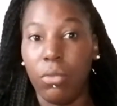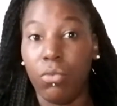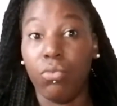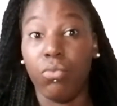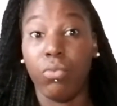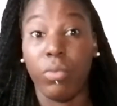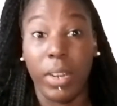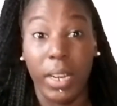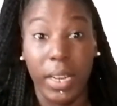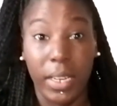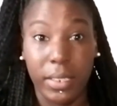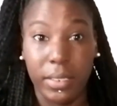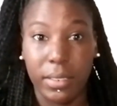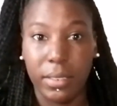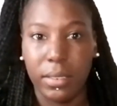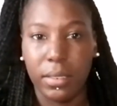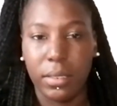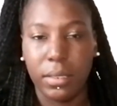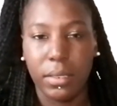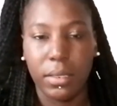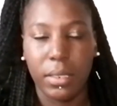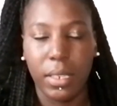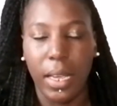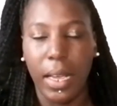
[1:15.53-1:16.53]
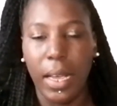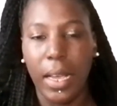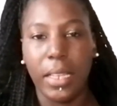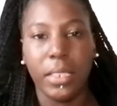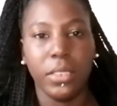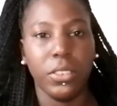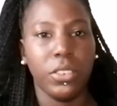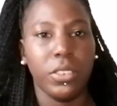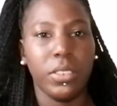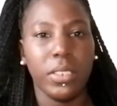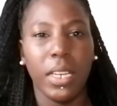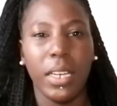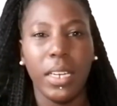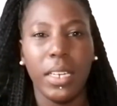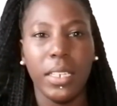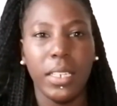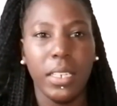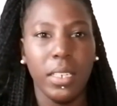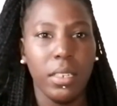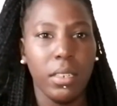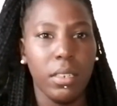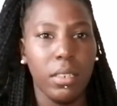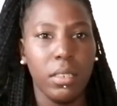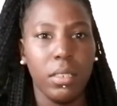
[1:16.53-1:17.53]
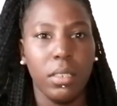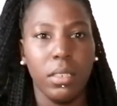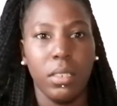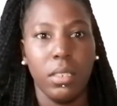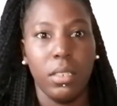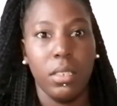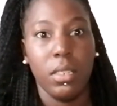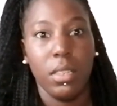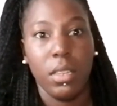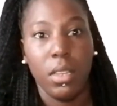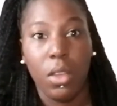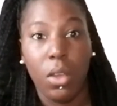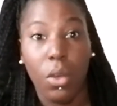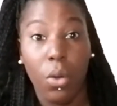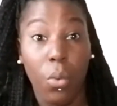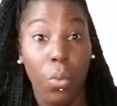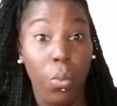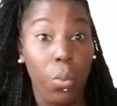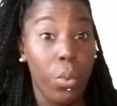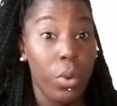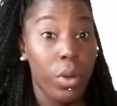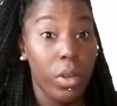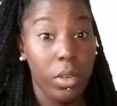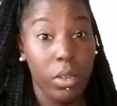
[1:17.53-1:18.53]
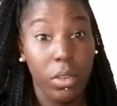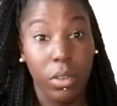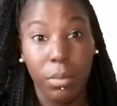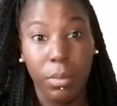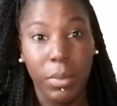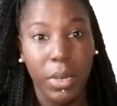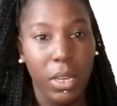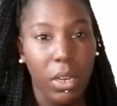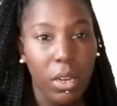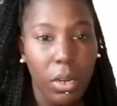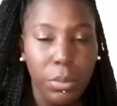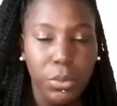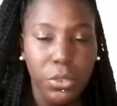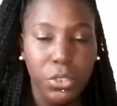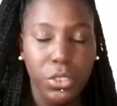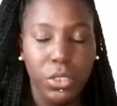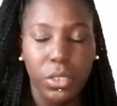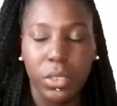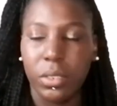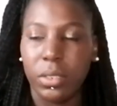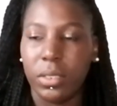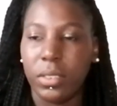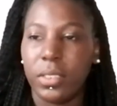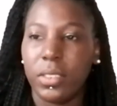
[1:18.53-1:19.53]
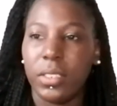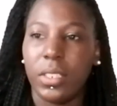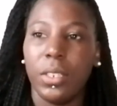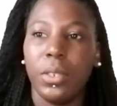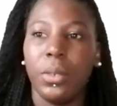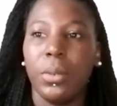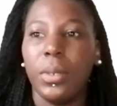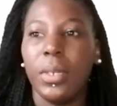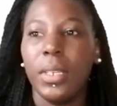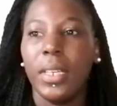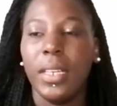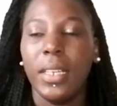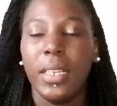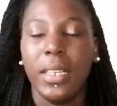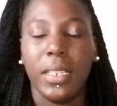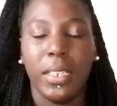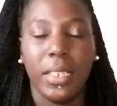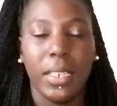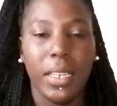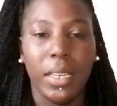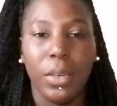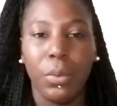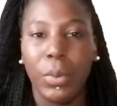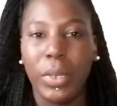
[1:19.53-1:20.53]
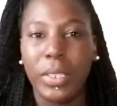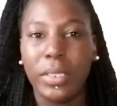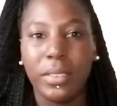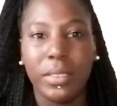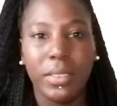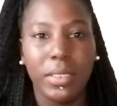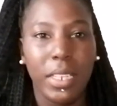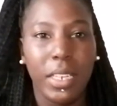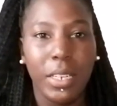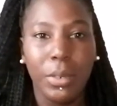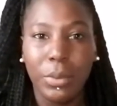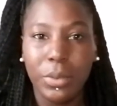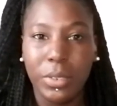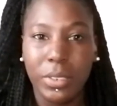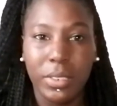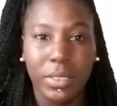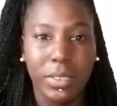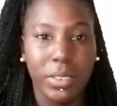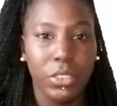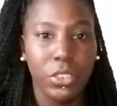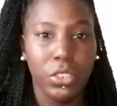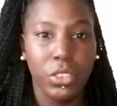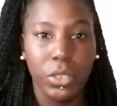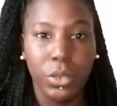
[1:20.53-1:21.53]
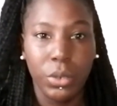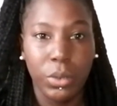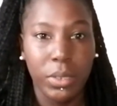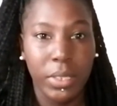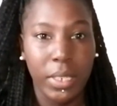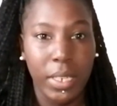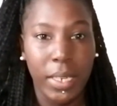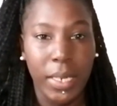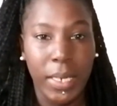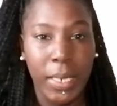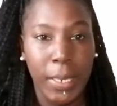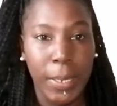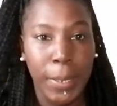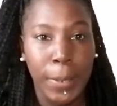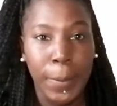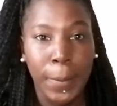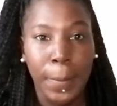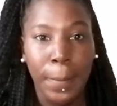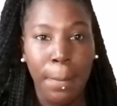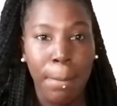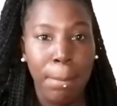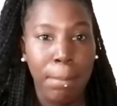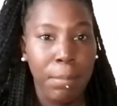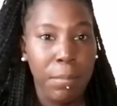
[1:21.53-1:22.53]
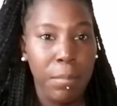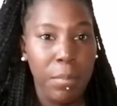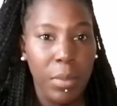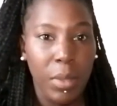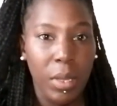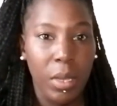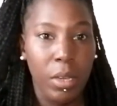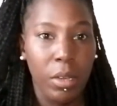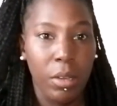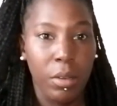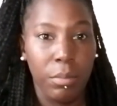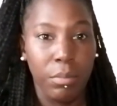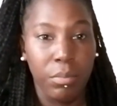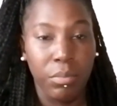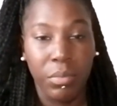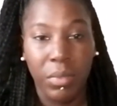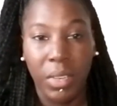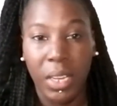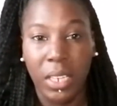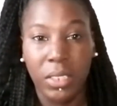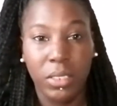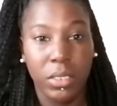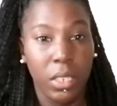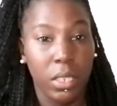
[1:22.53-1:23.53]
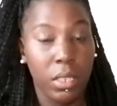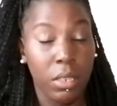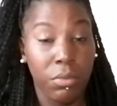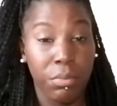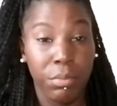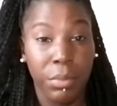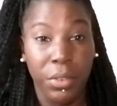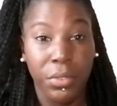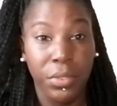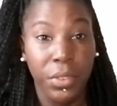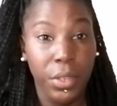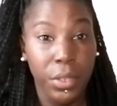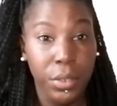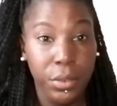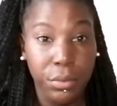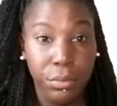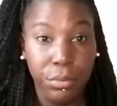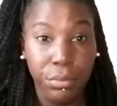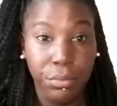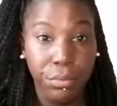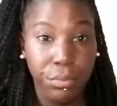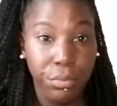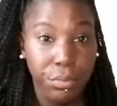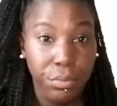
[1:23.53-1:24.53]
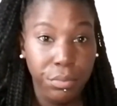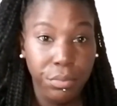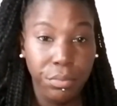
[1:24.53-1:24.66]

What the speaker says: rest, and just kind of work on my options. So yeah, Wednesday was just a chill day. I turned off my phone.